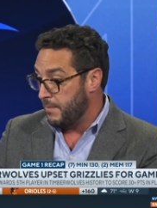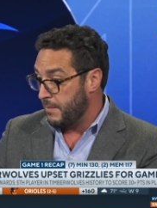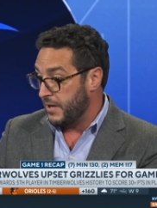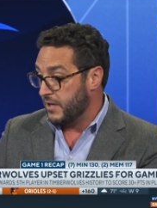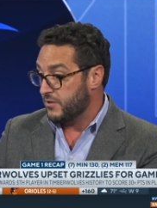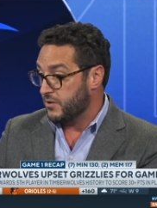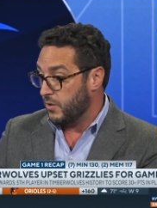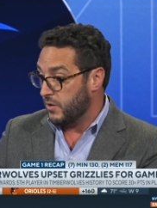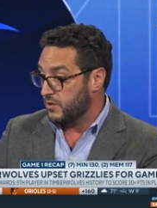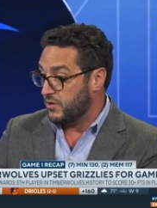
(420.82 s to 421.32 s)

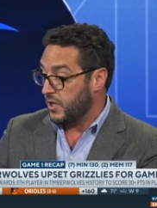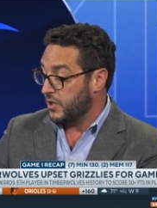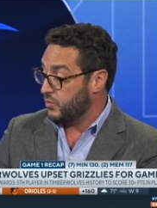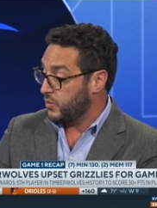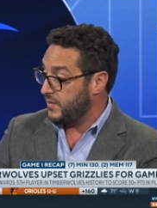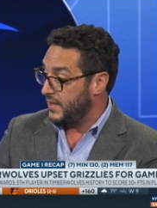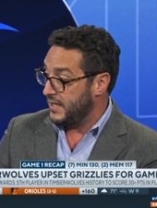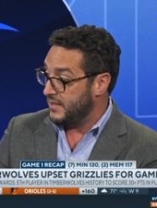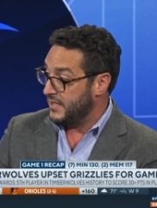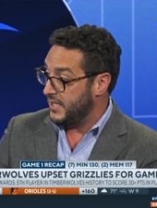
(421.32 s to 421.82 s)
Minnesota does
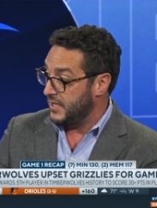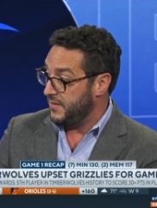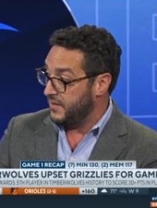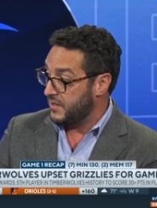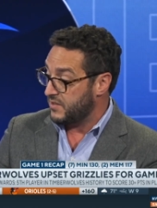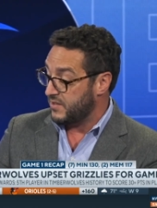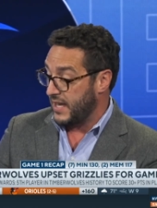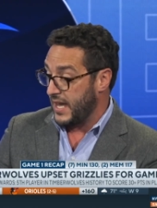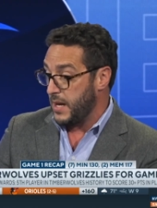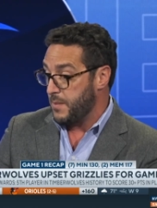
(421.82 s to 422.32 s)
what they did in
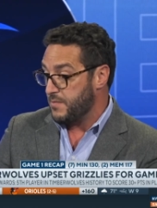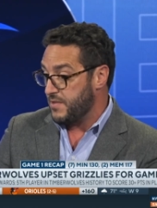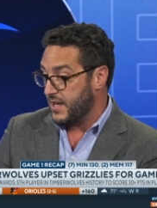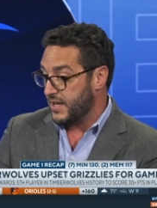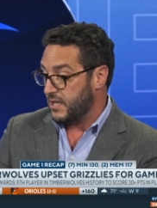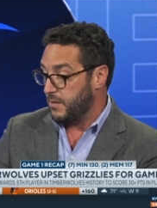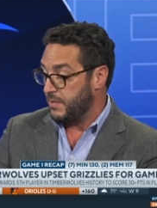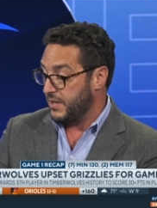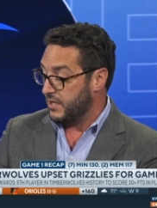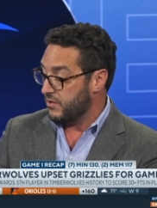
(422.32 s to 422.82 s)
this game, and
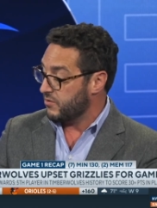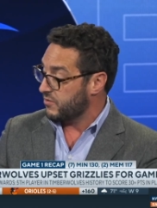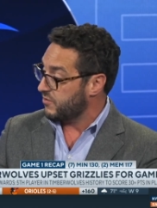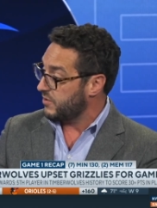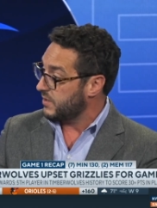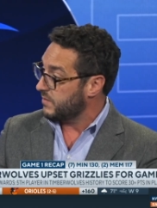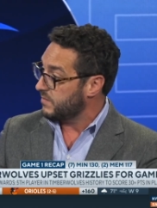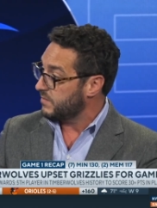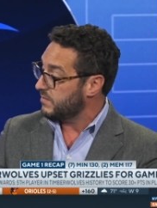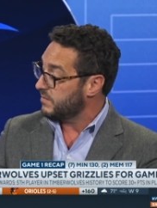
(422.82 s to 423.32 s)
they can be interesting.